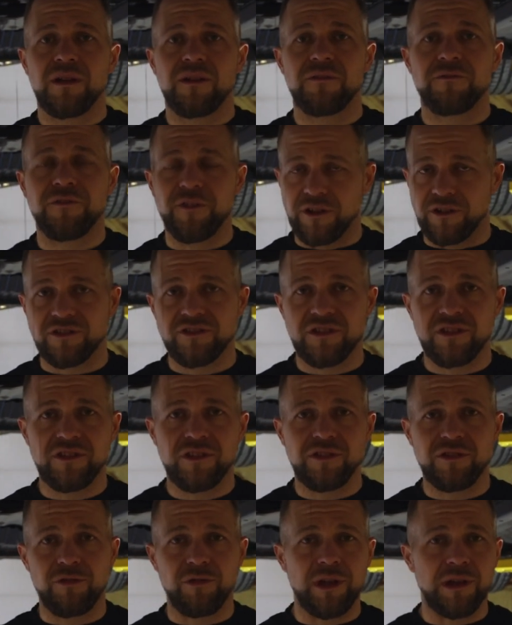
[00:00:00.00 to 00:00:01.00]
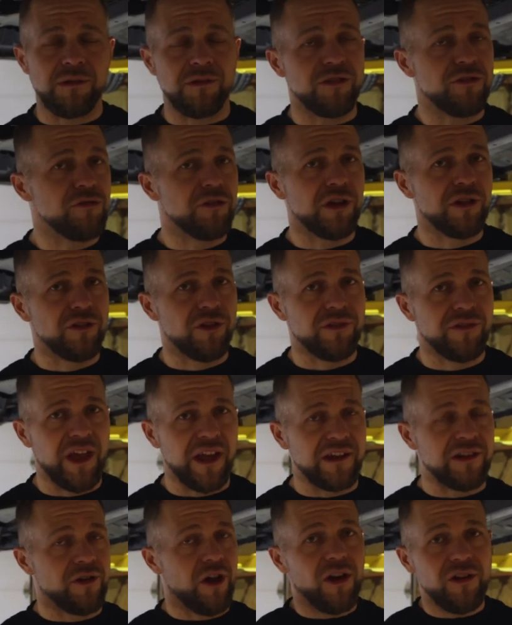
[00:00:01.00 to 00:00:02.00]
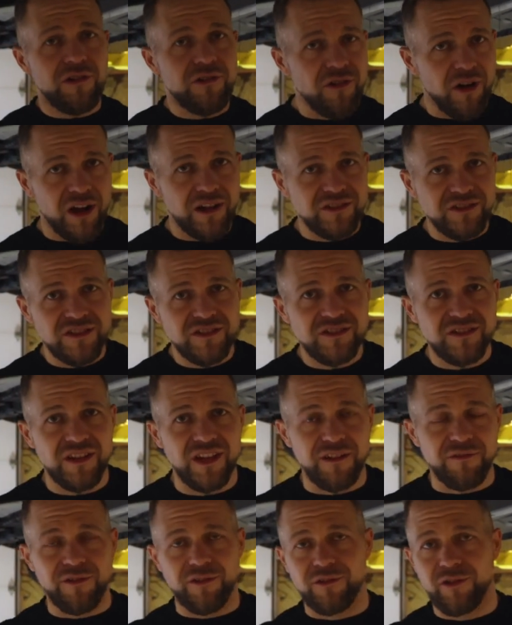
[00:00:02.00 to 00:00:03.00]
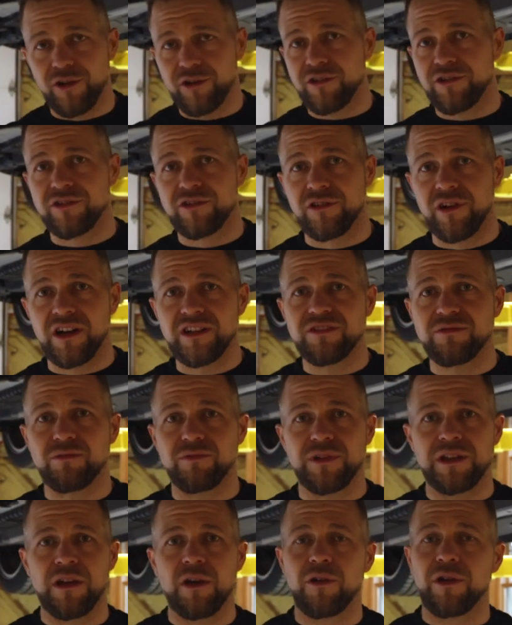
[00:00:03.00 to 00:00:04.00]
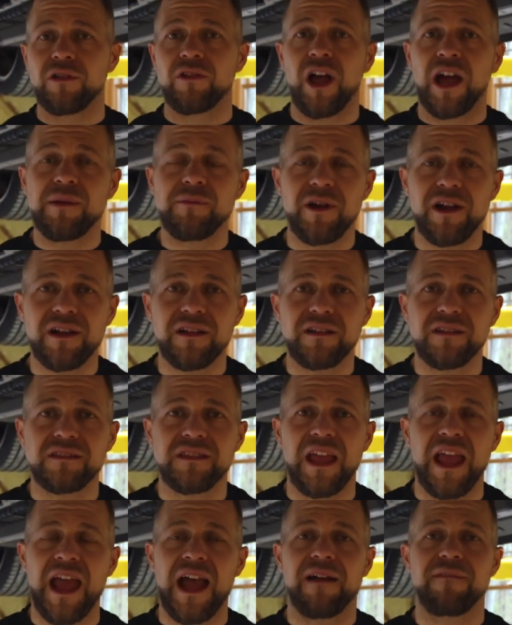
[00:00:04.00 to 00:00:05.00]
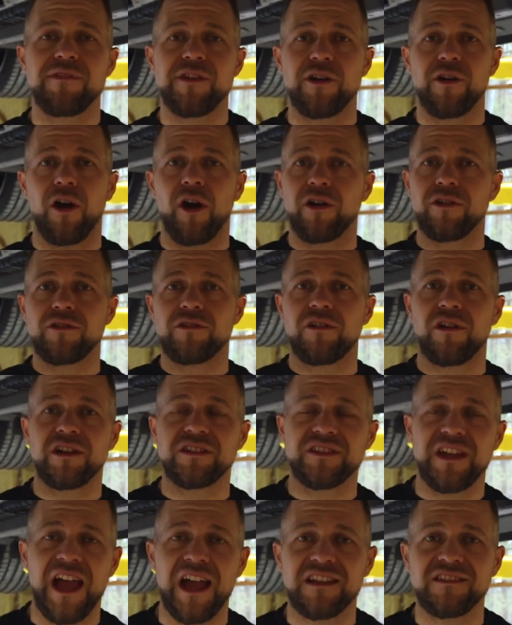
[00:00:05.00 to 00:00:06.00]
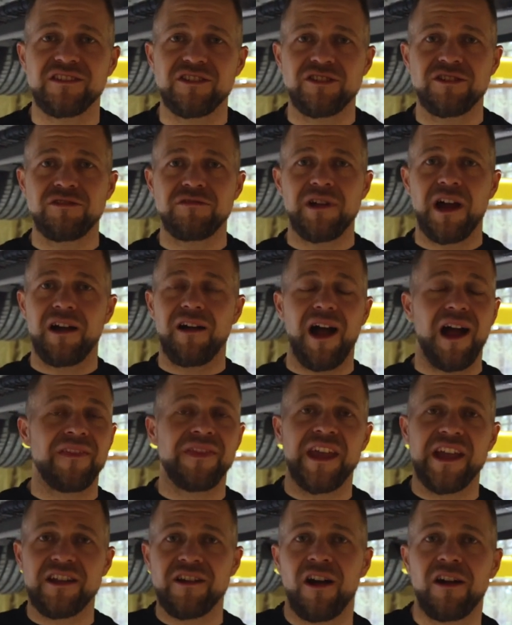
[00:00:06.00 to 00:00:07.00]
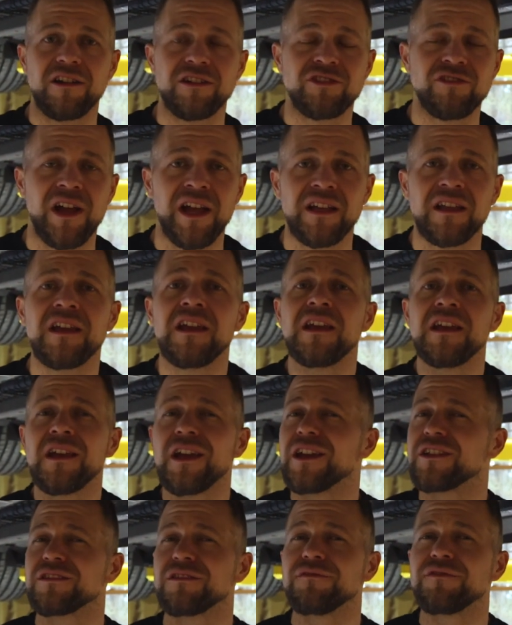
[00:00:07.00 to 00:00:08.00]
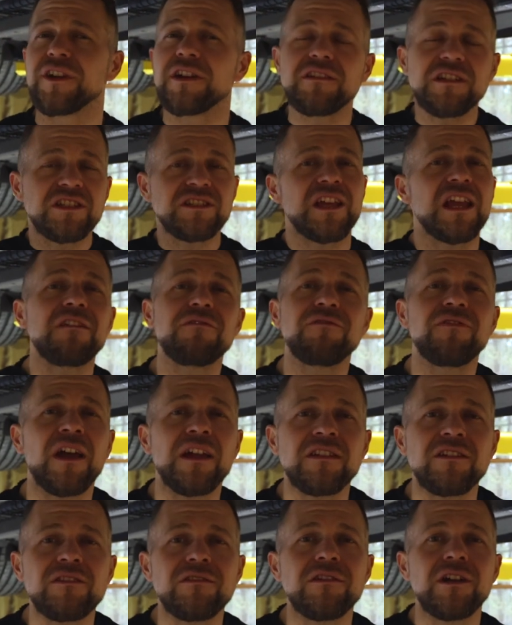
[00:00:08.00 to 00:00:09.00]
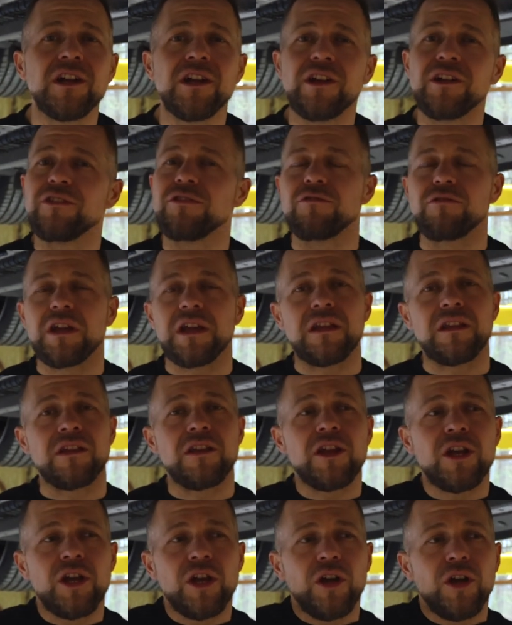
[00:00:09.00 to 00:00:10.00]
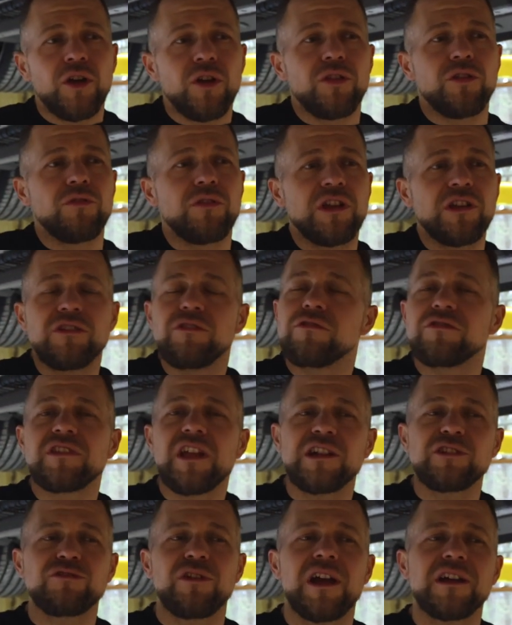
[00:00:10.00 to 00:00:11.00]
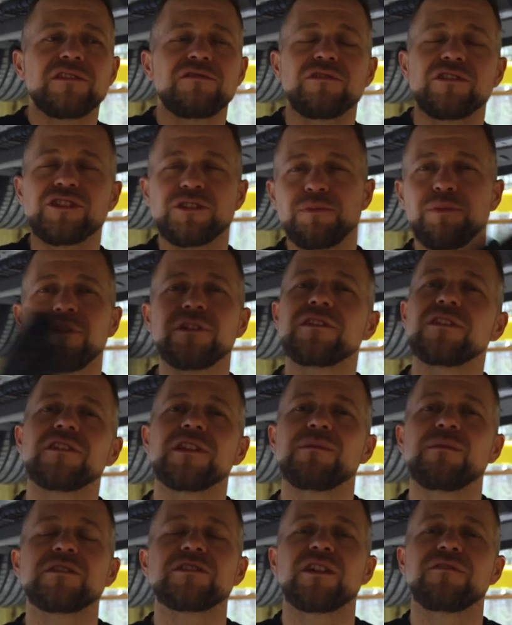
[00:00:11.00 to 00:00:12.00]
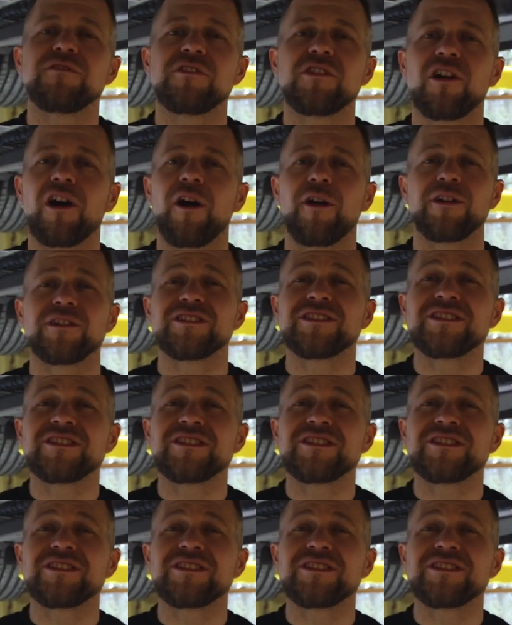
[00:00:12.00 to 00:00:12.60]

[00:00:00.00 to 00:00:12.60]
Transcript: first. You can learn that in autocrosses. If you're local to us, we go to Lime Rock. They have their autocross access shootout on that kart track. It's a very safe venue. You can use that track to exploit the limits of your car